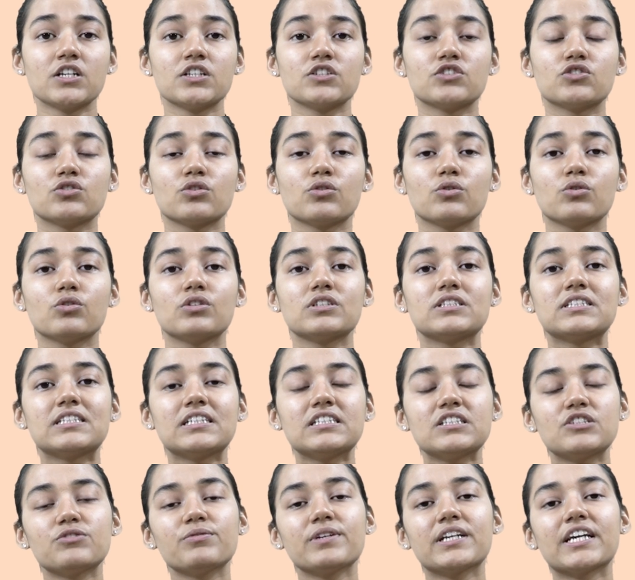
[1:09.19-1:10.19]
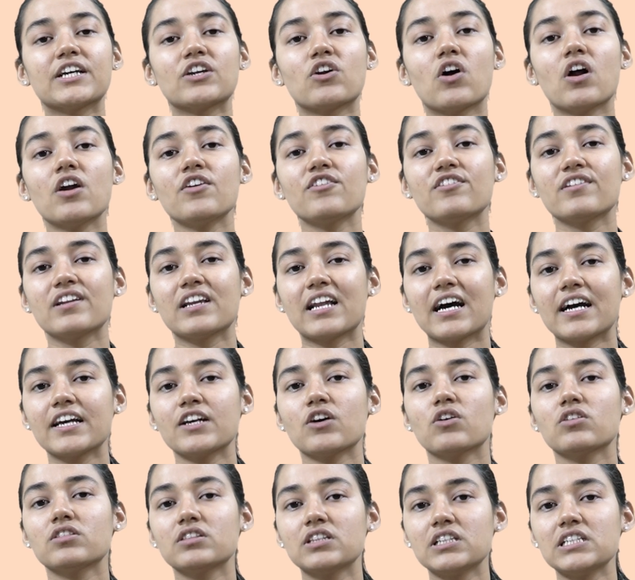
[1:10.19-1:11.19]
So since we cannot
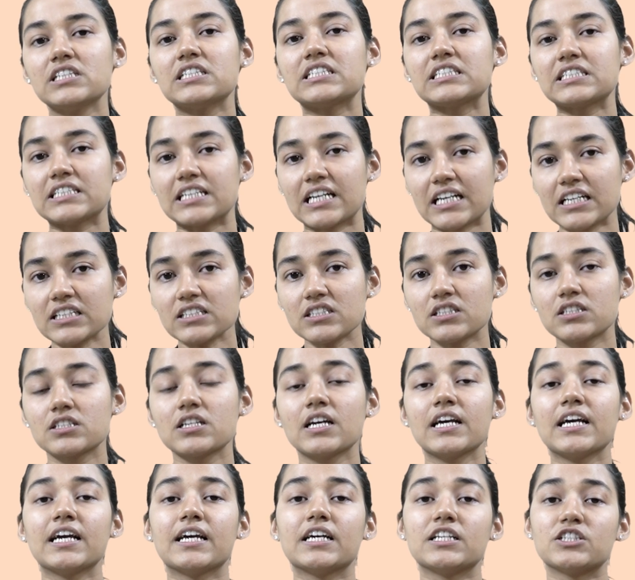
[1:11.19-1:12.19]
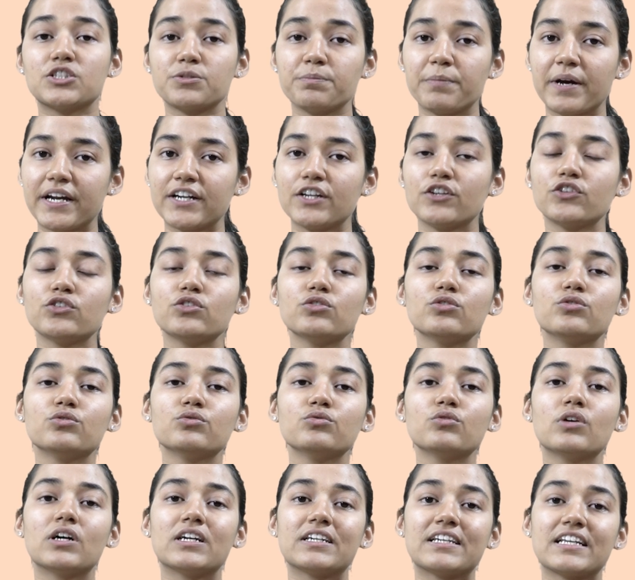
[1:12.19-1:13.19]
rely on these tests, it's better to
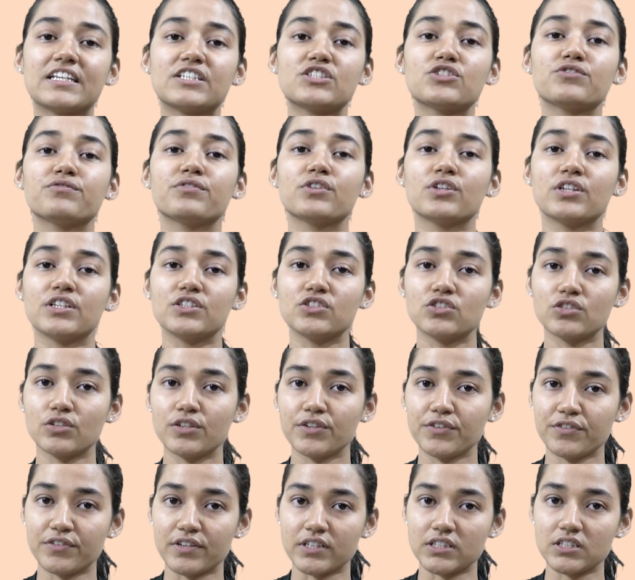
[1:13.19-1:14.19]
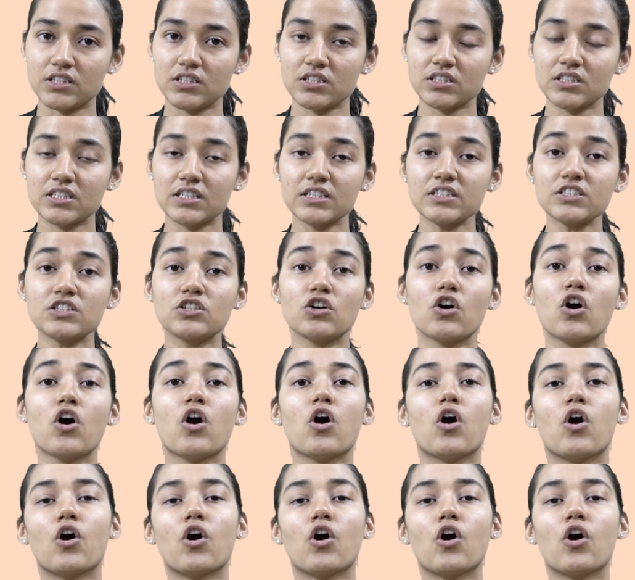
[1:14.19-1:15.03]
do a test for insulin resistance,